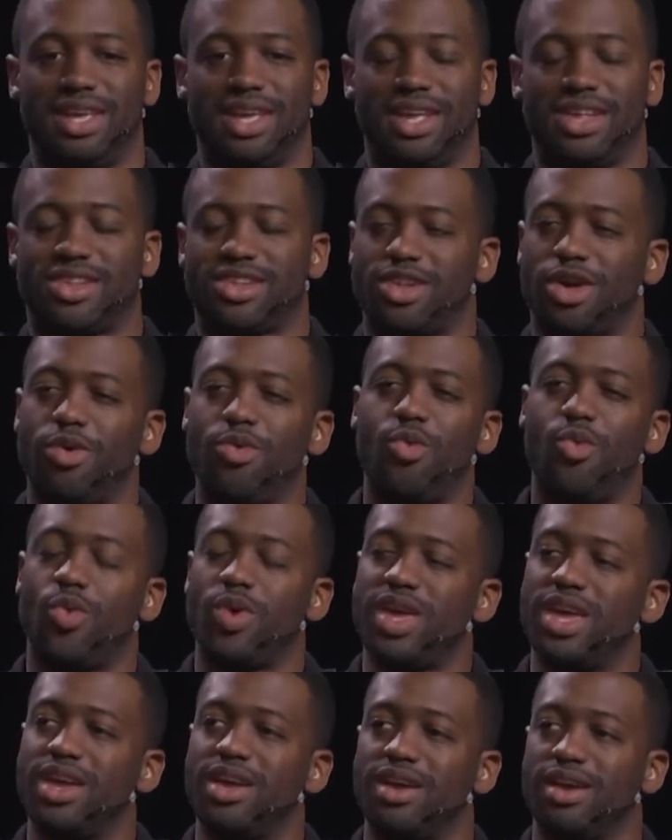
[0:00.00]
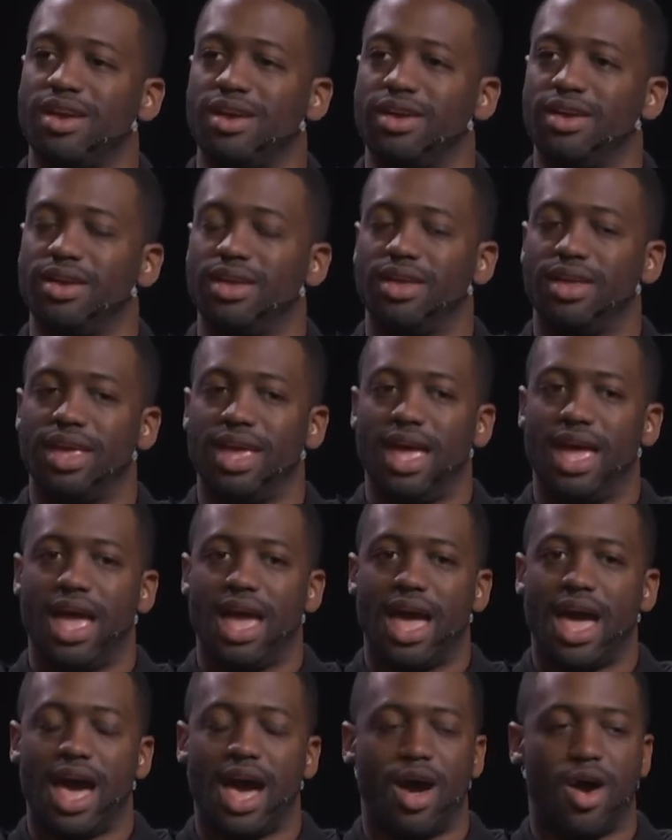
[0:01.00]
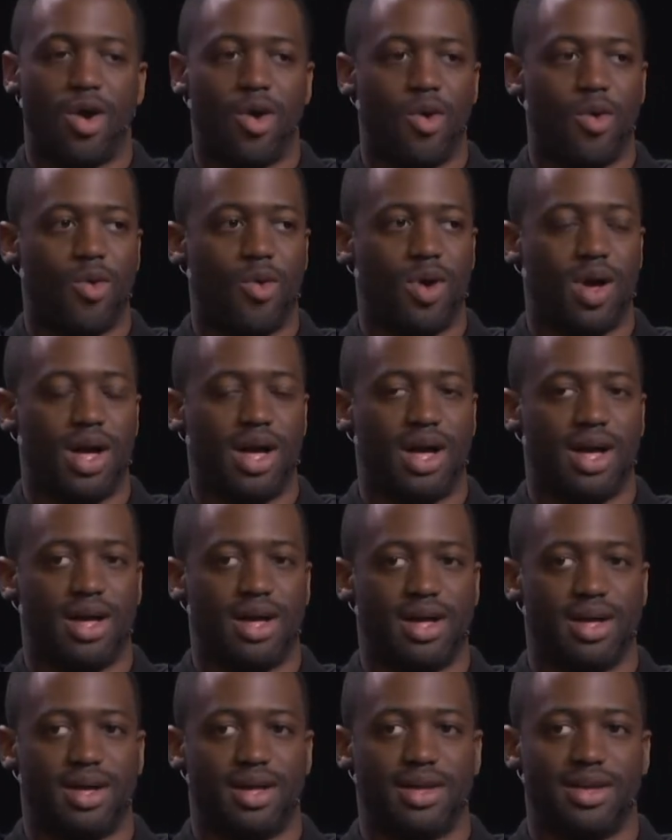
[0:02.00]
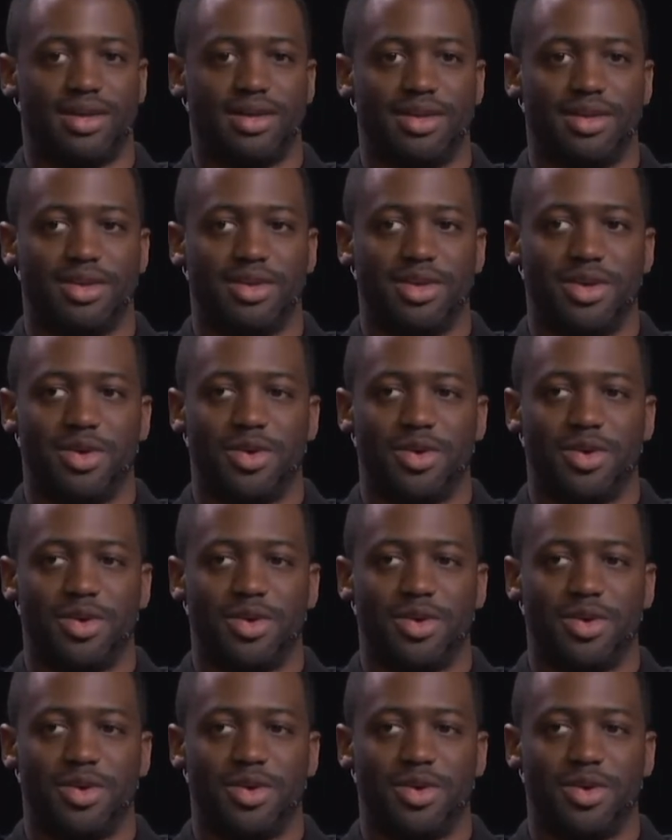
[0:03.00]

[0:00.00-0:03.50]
it's so weird how uh,